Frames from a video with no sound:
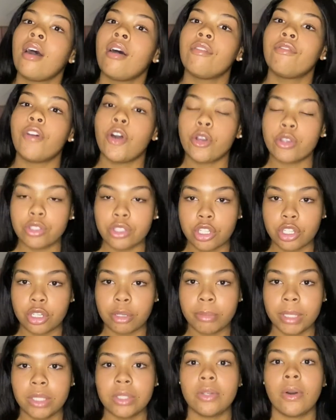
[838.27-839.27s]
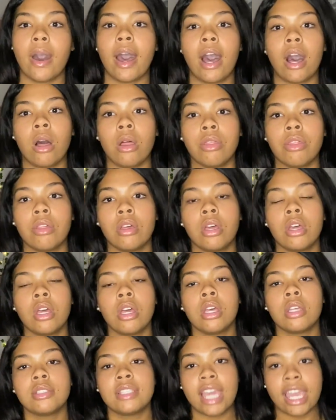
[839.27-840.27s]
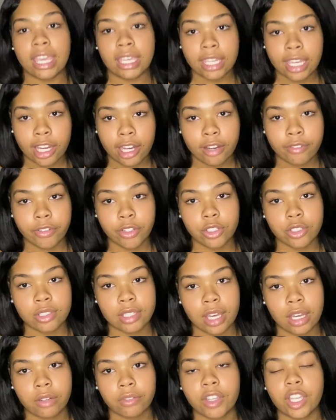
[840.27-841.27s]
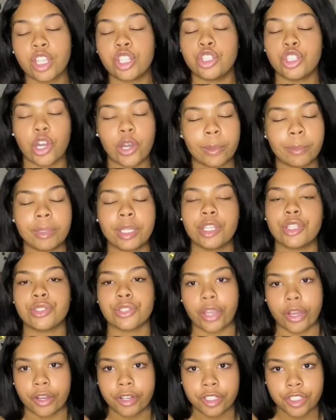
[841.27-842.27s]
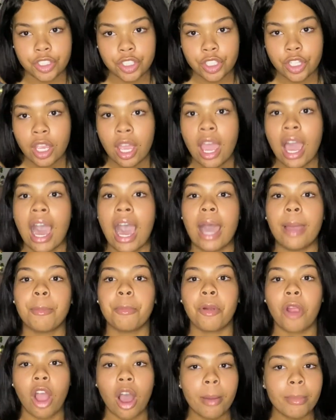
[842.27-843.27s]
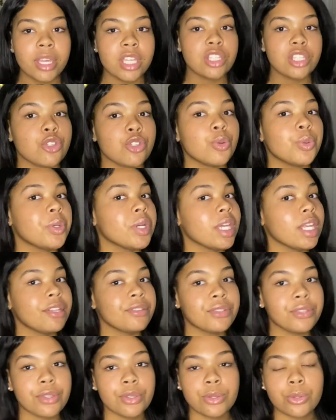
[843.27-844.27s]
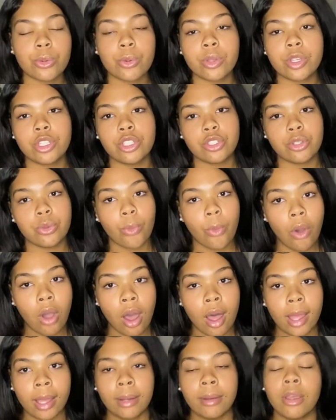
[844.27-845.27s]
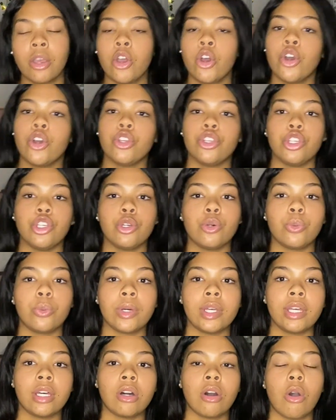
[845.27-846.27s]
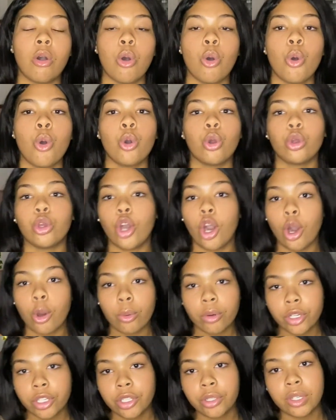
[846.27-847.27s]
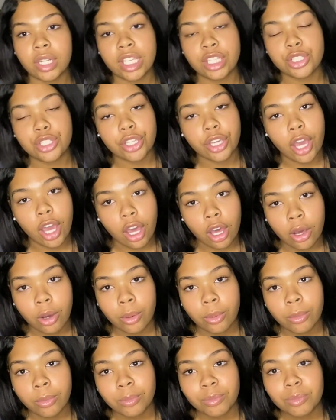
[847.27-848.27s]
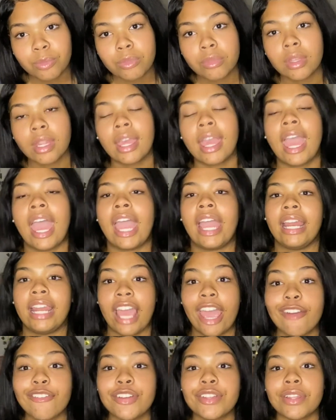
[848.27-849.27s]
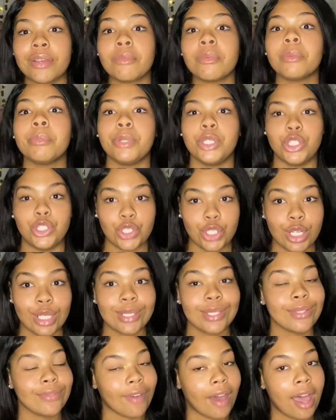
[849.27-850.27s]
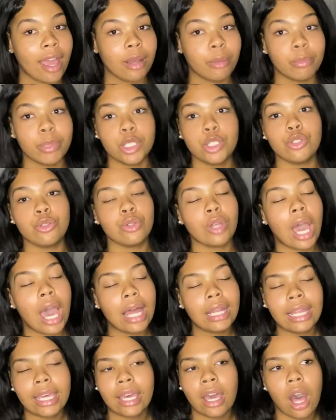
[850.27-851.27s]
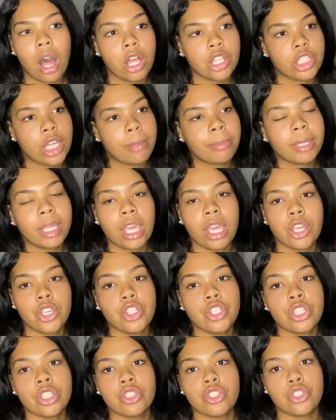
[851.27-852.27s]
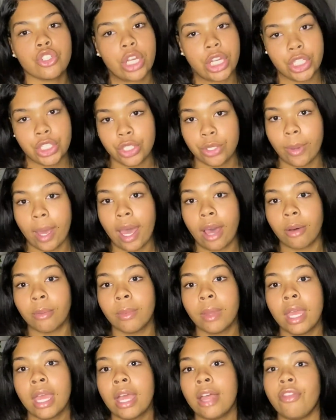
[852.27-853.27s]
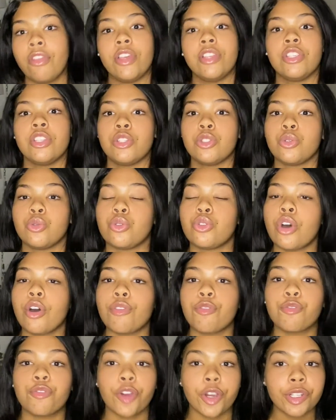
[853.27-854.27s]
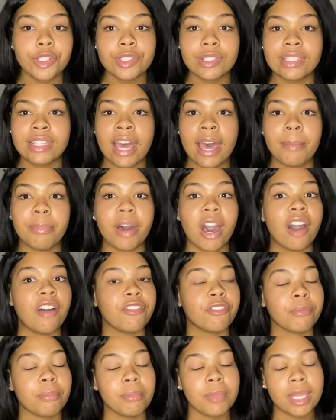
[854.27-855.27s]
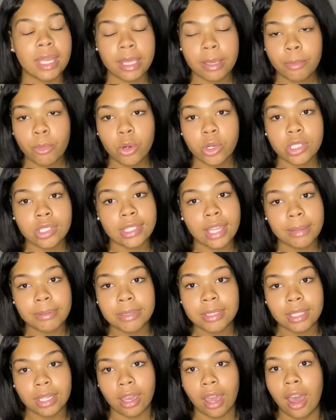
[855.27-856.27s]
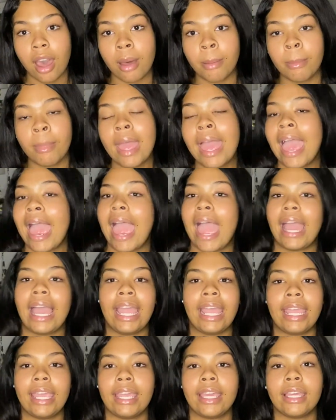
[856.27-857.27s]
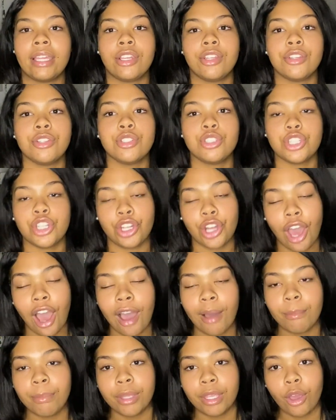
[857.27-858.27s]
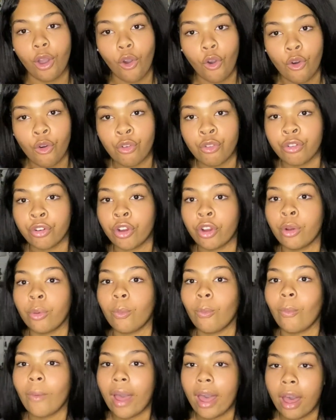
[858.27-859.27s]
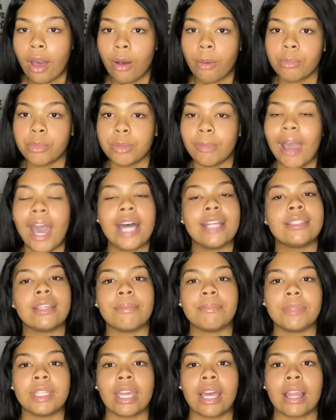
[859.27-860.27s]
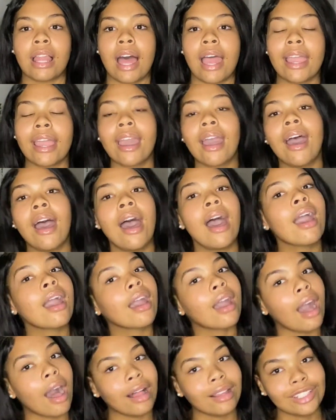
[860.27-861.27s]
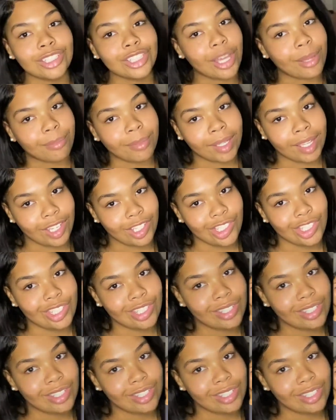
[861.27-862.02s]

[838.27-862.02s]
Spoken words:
Focus on your mental health. Take care of yourself and don't be discouraged. I promise get into the school that you want. You will go where you need to go, and everything will be just fine. But do not let college applications stress you out. This is the first step of many more steps to come, and you should not be overwhelmed by something like college applications. I